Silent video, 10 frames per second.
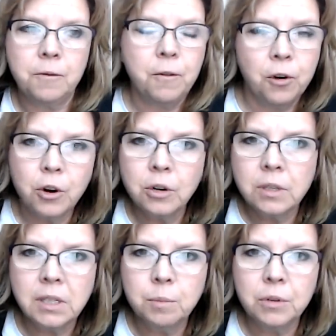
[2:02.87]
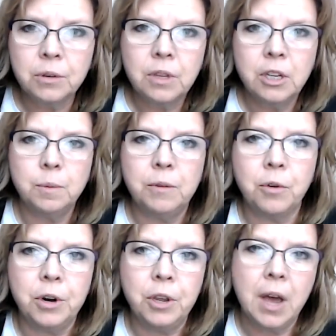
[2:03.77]
you've heard similar things before,
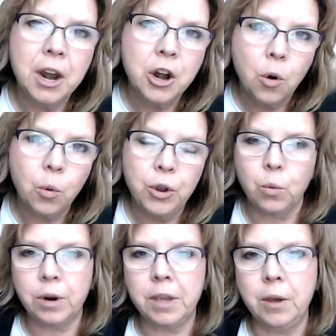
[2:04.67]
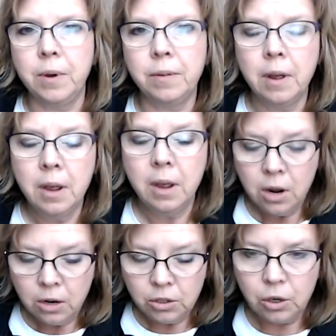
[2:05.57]
you kind of know what you're working with.
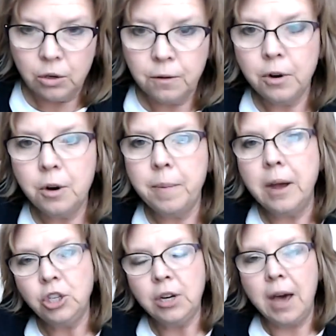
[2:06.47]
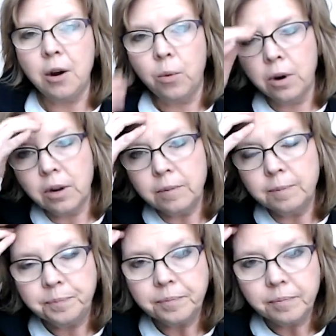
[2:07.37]
So you've heard about shadow work,
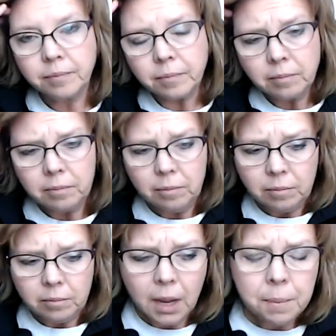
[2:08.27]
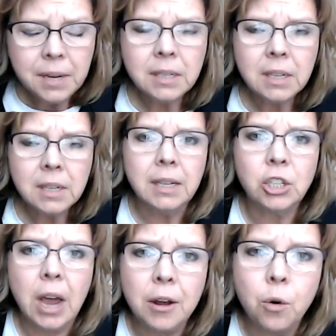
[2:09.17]
and basically
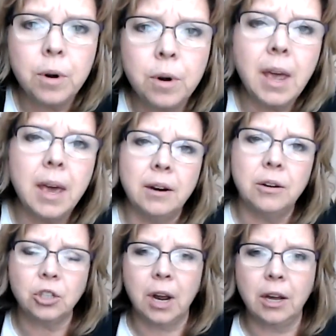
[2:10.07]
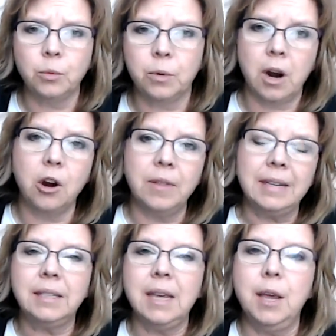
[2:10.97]
shadow work and inner child work are the
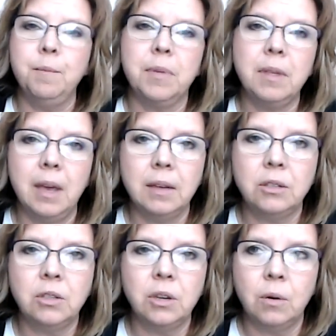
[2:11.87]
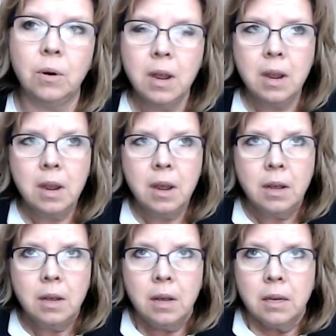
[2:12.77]
same thing. So
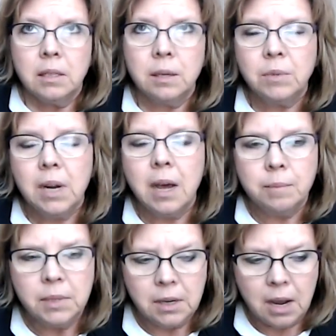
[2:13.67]
sometimes